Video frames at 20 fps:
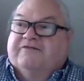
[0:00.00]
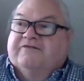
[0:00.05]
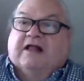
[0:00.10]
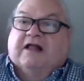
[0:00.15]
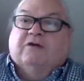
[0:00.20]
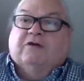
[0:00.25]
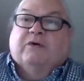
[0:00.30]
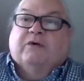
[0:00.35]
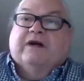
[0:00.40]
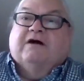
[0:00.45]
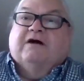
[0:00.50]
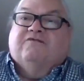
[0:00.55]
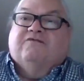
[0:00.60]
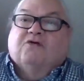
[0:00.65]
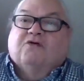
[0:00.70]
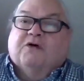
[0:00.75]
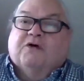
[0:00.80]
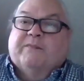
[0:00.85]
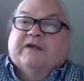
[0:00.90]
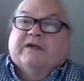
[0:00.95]

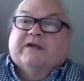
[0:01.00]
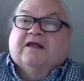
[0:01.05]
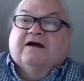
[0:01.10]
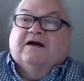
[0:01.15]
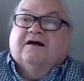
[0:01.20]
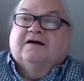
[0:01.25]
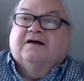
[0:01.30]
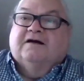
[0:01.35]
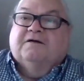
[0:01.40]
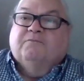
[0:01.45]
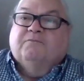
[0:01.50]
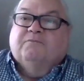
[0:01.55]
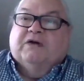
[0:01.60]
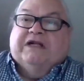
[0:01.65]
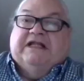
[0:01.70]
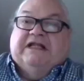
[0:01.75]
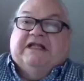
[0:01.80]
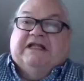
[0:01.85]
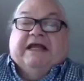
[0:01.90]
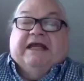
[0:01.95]
following a formula.
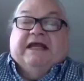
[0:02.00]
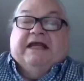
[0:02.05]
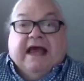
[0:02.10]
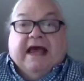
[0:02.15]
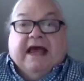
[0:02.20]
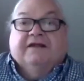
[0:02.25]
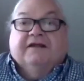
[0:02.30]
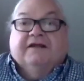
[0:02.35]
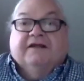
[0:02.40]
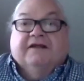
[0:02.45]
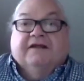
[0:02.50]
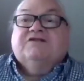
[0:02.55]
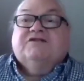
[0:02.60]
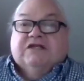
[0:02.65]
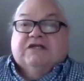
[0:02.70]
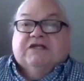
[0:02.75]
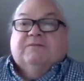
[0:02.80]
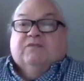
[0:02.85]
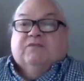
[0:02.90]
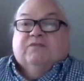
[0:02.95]
But in the end,
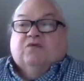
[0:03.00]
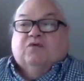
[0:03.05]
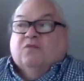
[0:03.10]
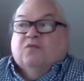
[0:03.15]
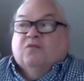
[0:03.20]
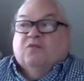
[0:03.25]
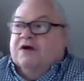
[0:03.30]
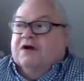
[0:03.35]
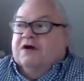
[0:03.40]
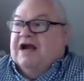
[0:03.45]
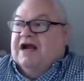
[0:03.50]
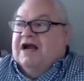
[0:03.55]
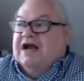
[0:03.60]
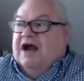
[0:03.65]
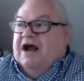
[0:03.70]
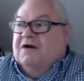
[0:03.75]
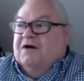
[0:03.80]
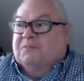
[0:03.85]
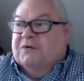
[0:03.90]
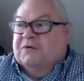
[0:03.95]
it seemed to work
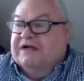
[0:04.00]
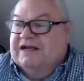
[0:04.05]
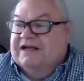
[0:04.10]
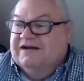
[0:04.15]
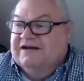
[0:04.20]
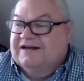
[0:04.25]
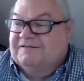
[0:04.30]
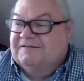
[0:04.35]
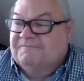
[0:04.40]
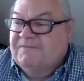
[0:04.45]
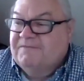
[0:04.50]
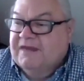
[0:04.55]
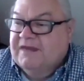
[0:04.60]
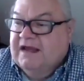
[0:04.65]
out pretty good.